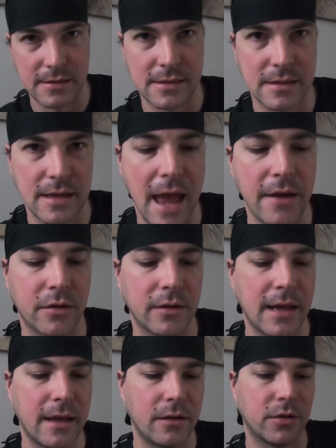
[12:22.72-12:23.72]
is
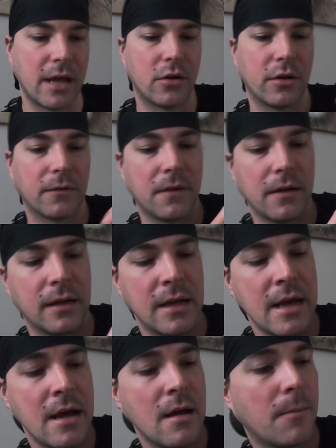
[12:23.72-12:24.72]
another annoying thing.
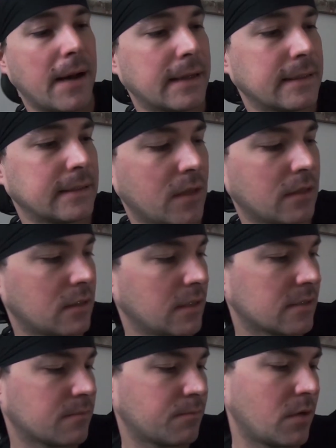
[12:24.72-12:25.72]
But at least